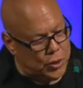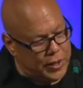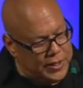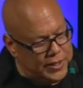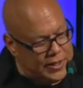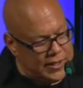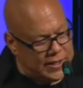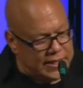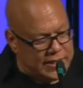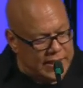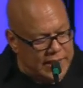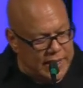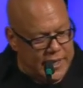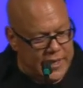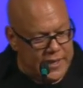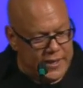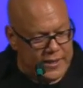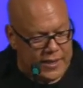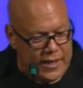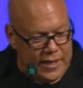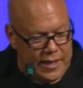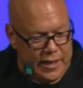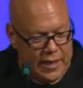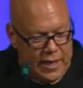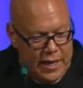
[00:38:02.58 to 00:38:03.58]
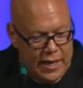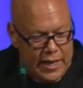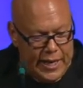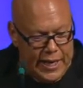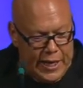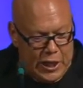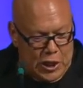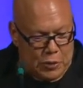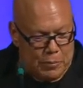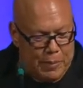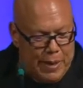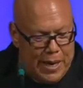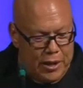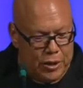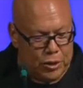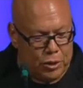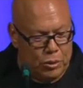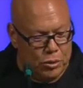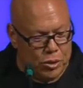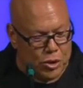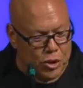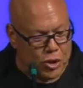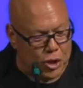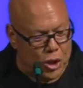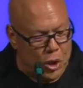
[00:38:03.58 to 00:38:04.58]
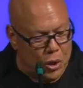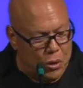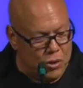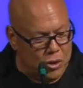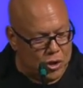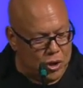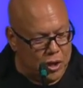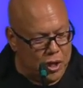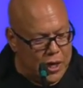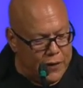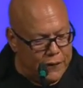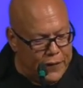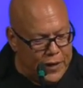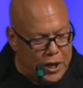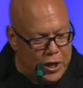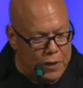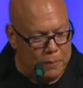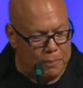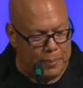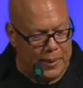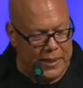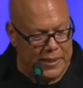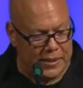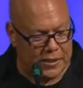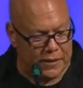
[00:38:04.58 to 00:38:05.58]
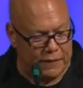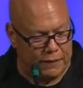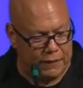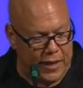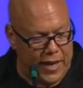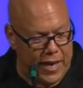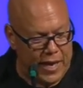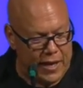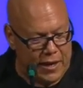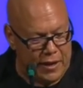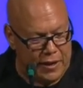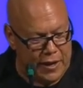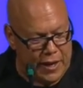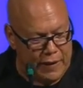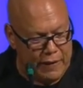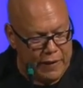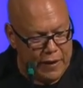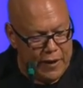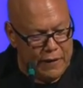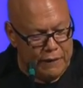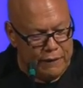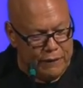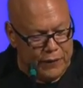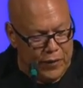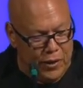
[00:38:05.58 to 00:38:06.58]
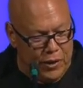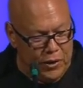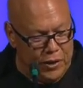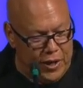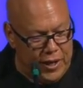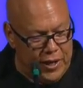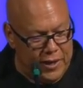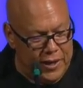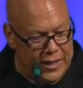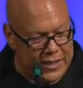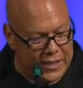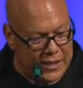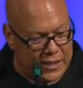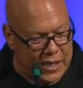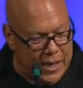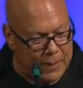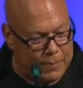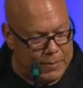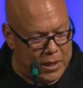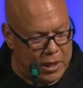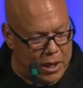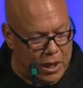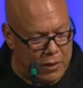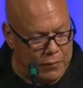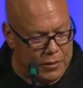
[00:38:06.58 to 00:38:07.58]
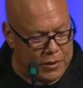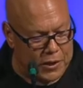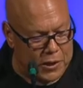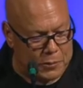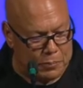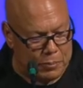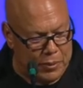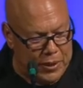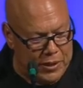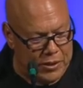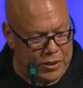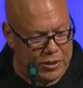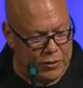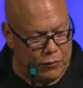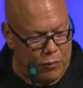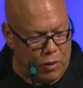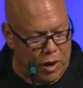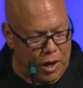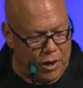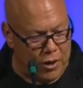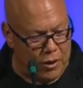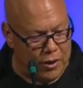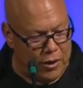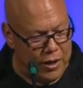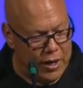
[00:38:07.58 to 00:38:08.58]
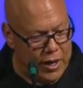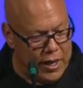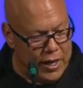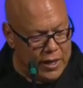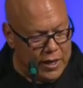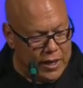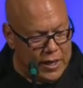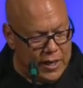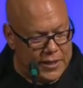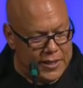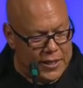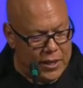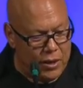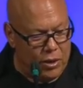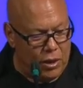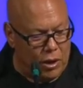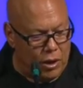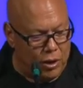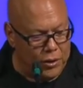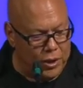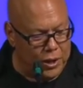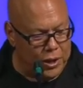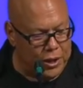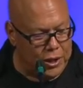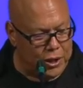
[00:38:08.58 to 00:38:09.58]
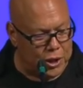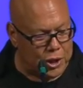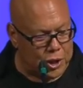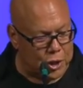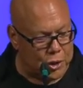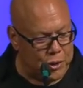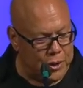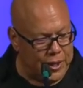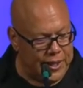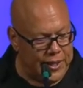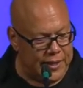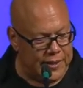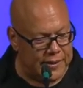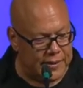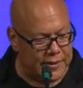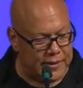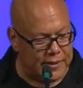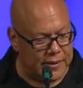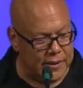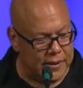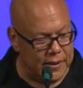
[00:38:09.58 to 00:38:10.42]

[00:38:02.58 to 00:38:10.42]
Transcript: the cities, and each man threw stones on every good piece of land, and they filled it, and they stopped it all with springs of water, cut down all the good trees,